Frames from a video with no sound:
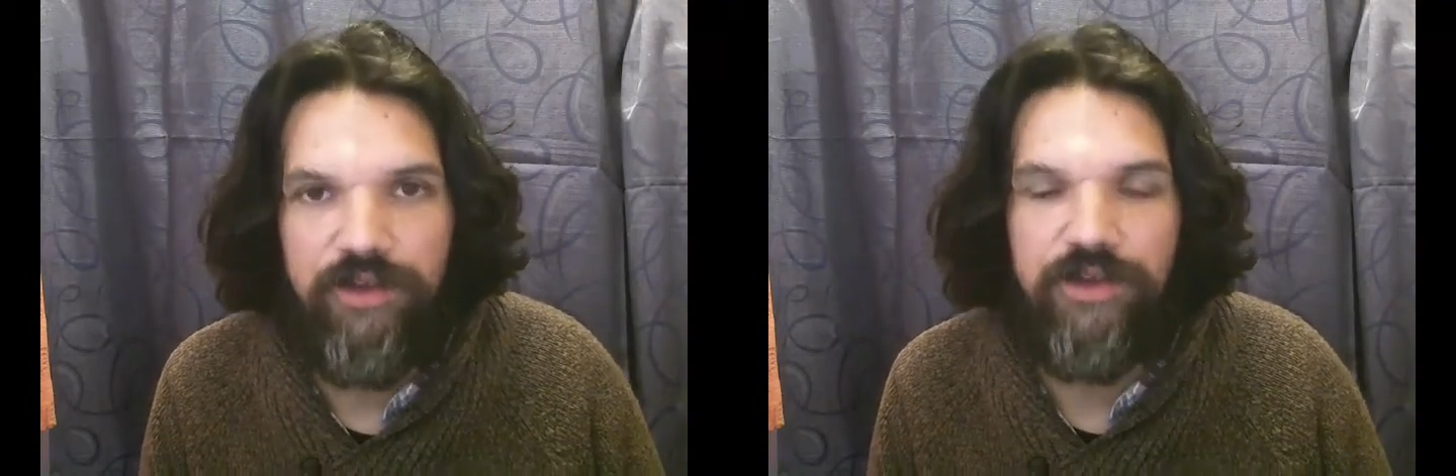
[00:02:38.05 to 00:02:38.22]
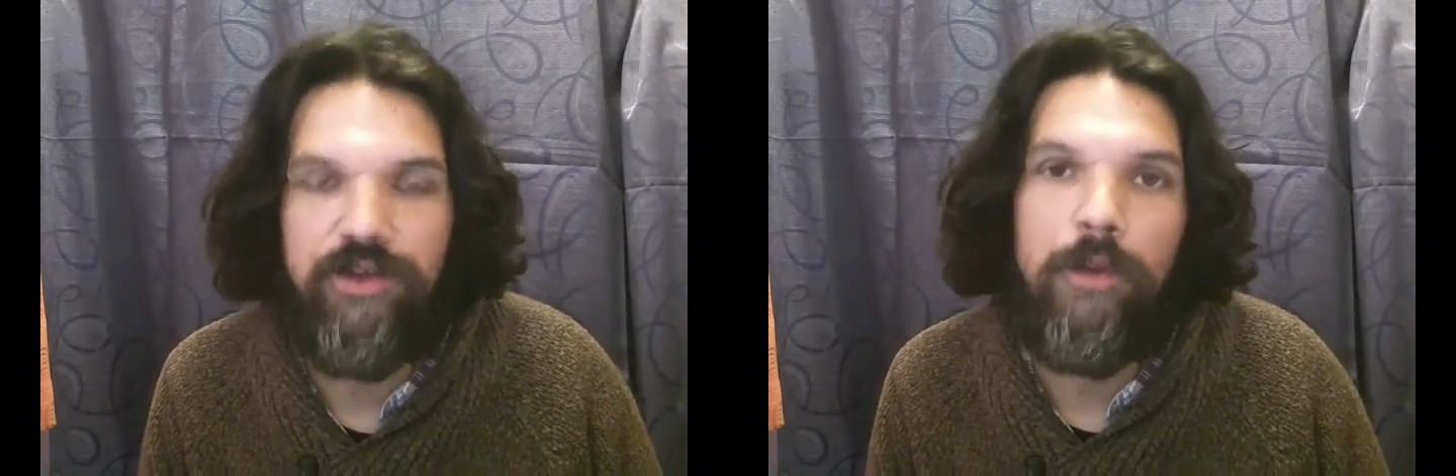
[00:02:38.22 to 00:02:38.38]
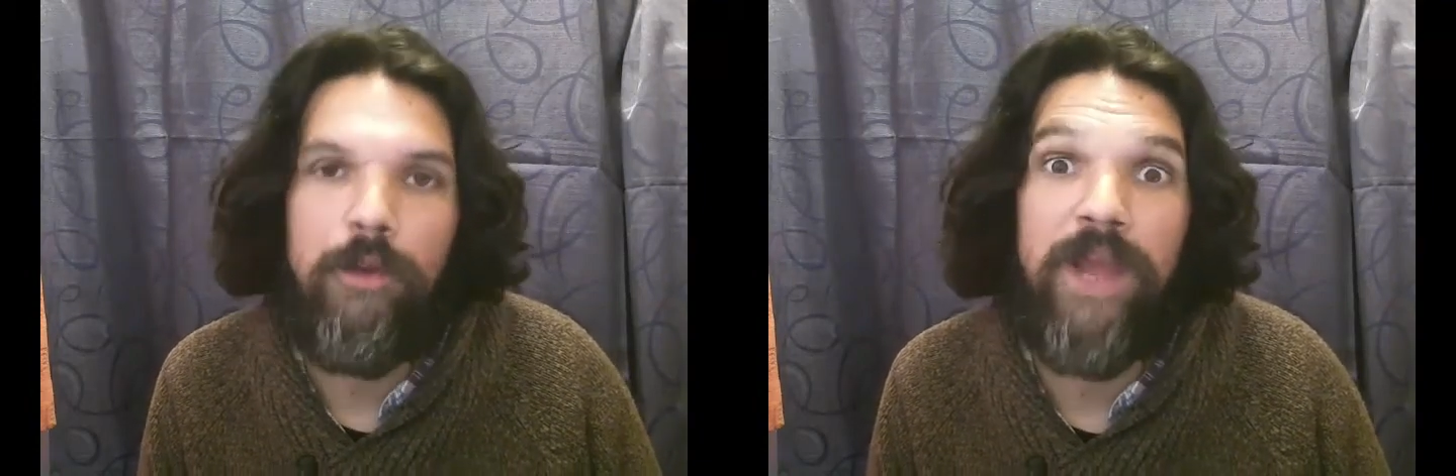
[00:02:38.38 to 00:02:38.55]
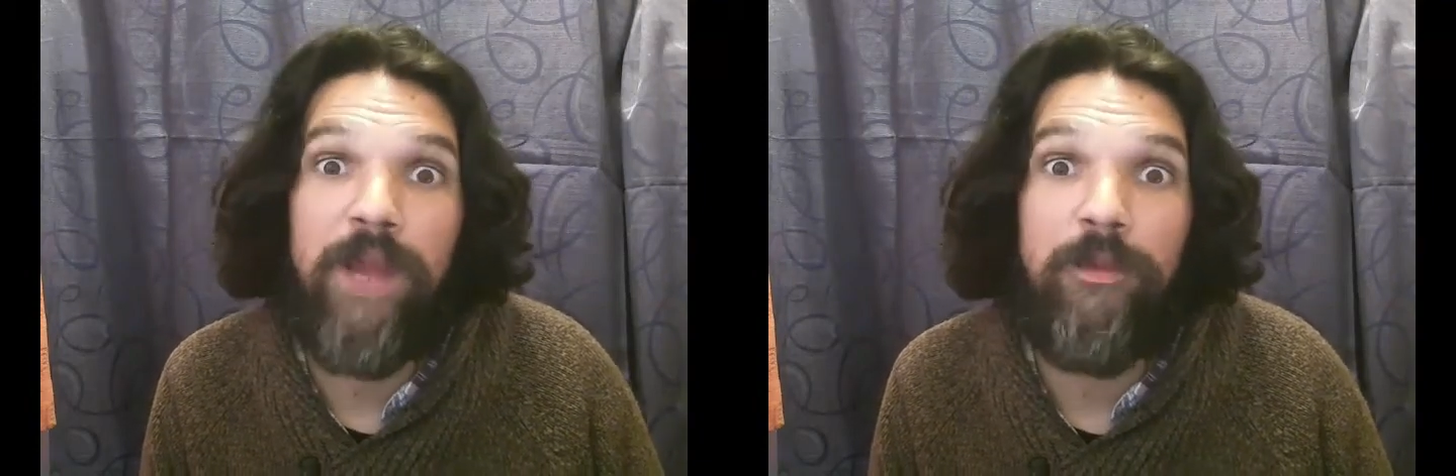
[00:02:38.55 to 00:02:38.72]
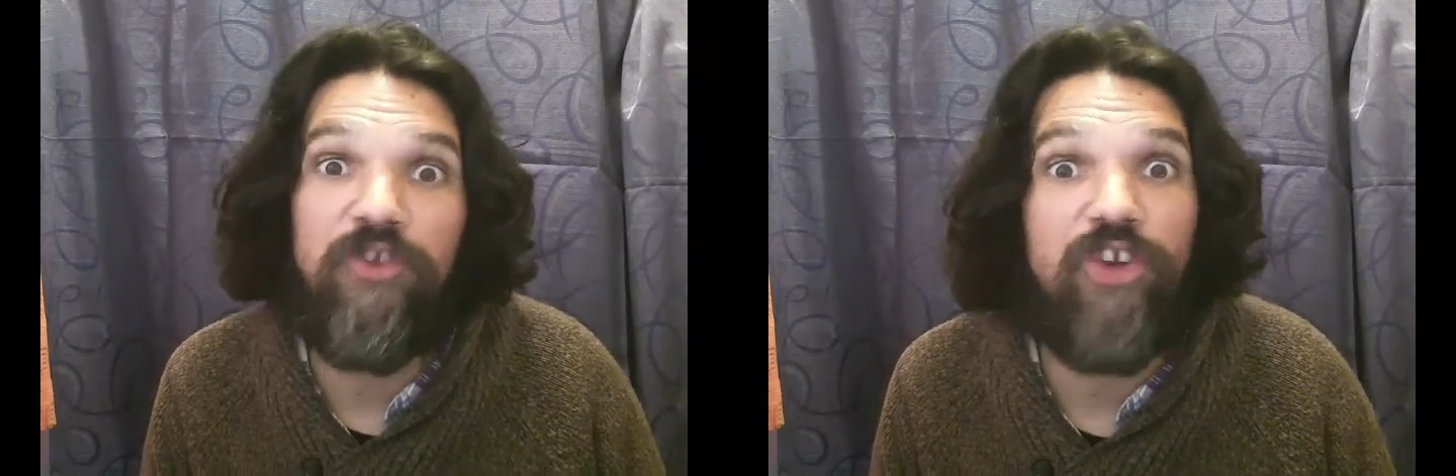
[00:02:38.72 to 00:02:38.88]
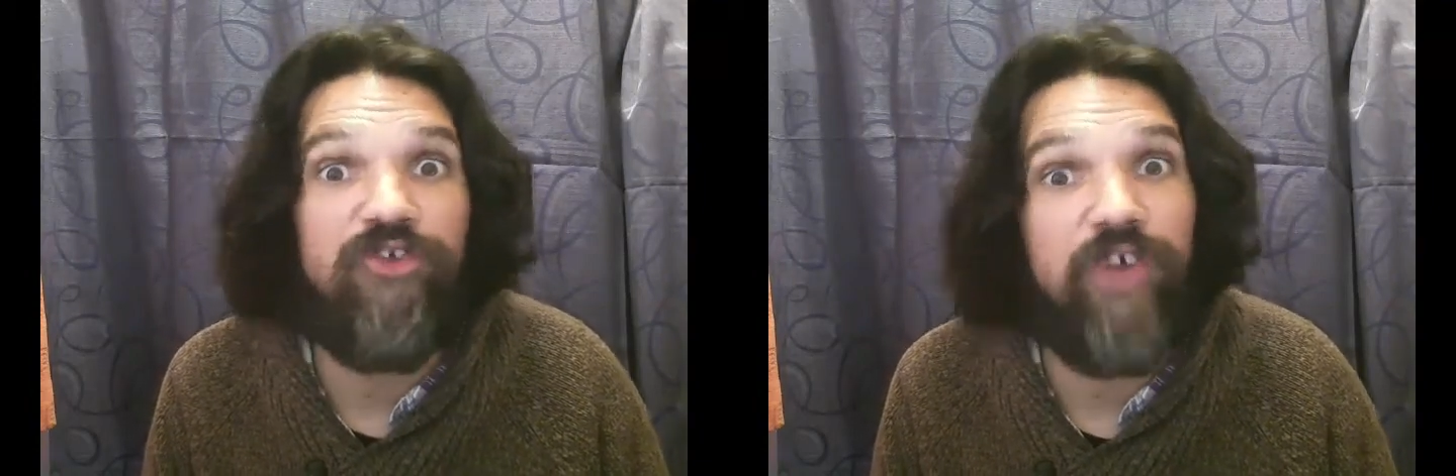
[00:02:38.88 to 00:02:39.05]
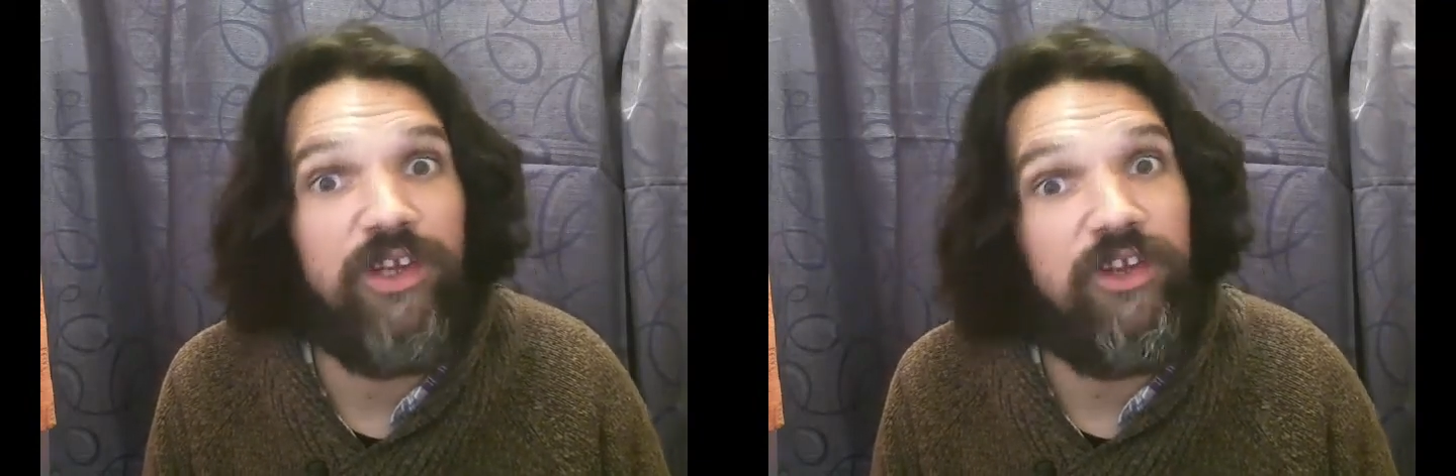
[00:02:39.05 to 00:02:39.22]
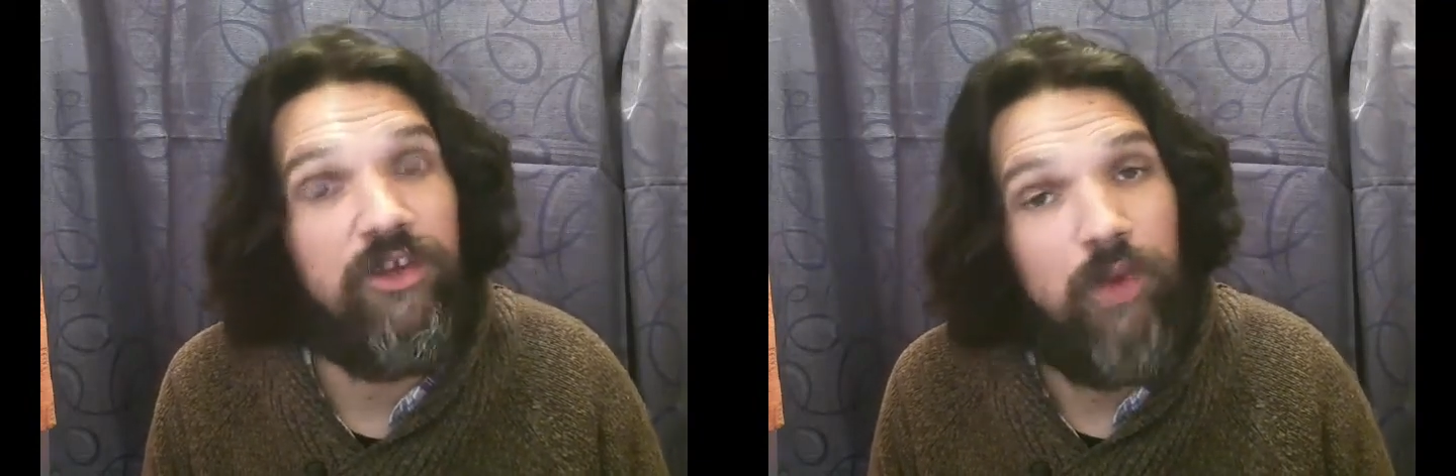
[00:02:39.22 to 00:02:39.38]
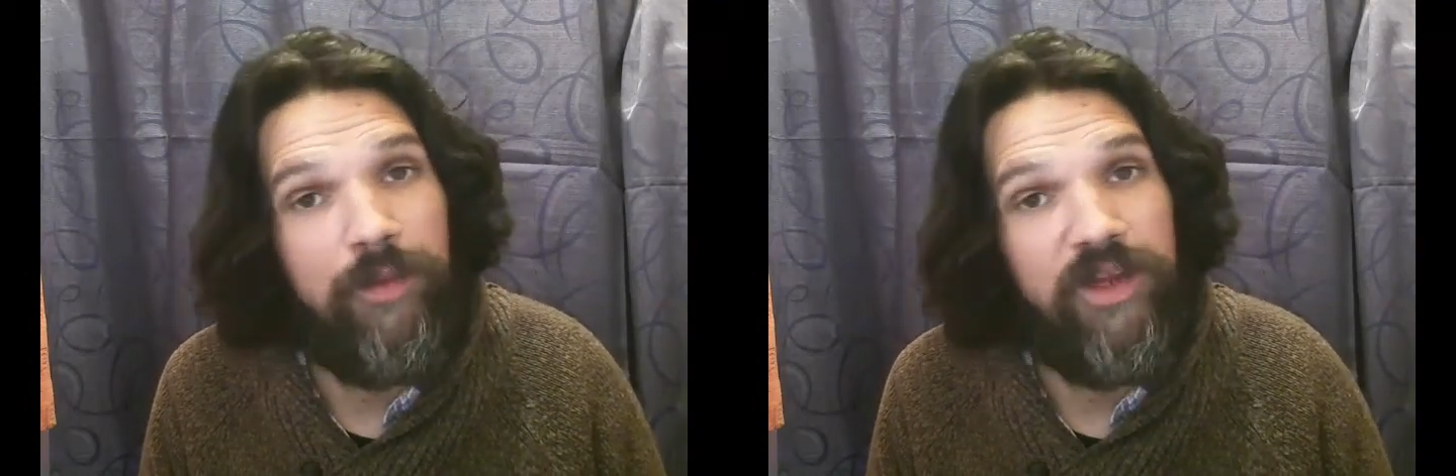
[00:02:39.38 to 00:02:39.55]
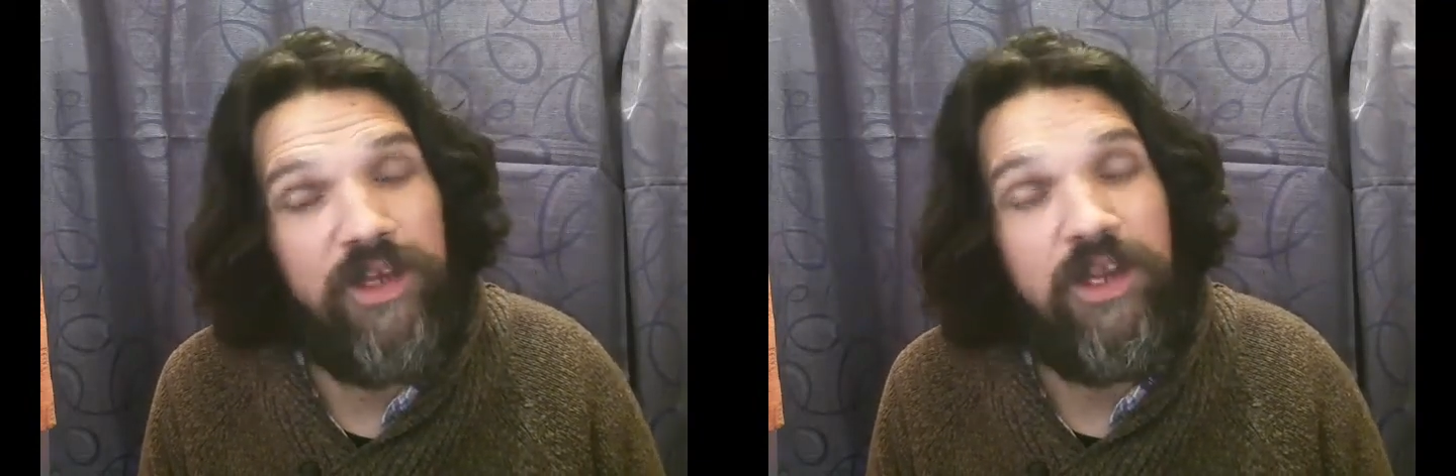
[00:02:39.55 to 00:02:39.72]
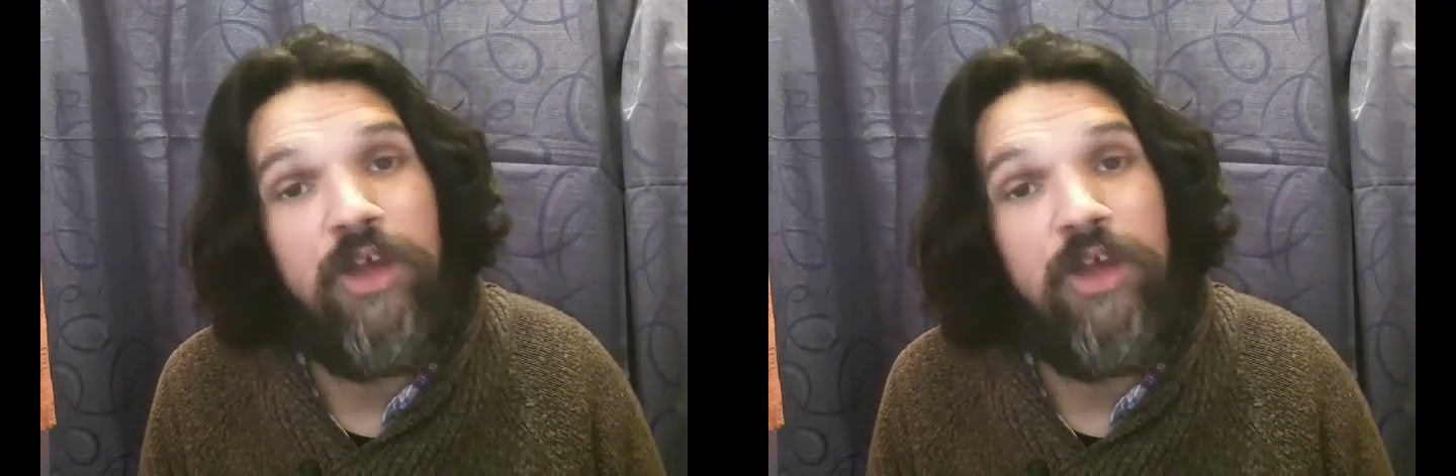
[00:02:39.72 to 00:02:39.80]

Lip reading: So men which are attracted to women,